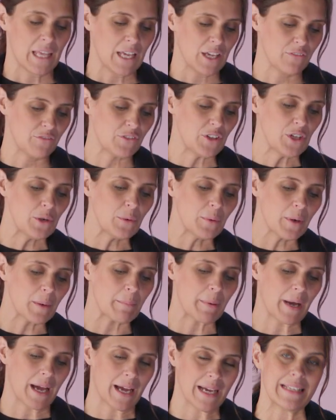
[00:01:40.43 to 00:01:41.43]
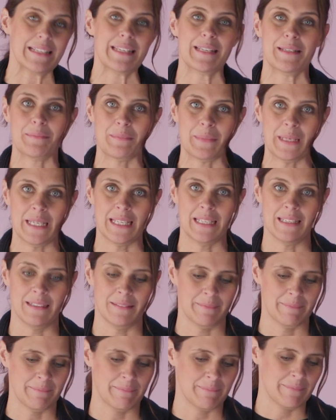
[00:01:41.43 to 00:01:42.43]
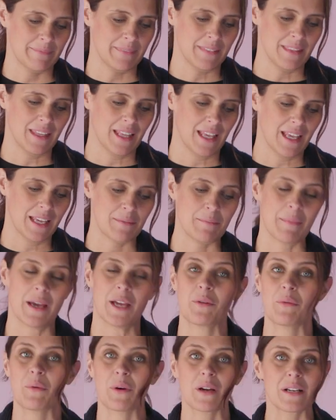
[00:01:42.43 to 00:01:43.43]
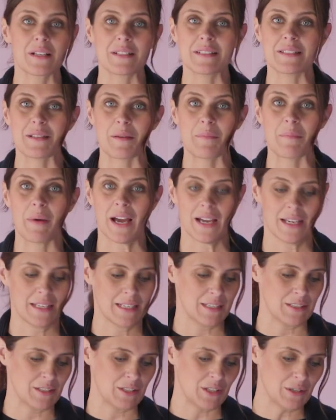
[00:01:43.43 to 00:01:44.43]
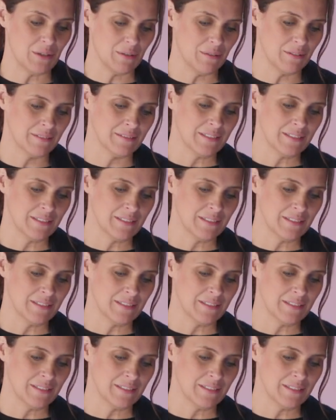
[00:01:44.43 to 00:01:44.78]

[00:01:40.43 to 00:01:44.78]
"If you abide in me and my words abide in you,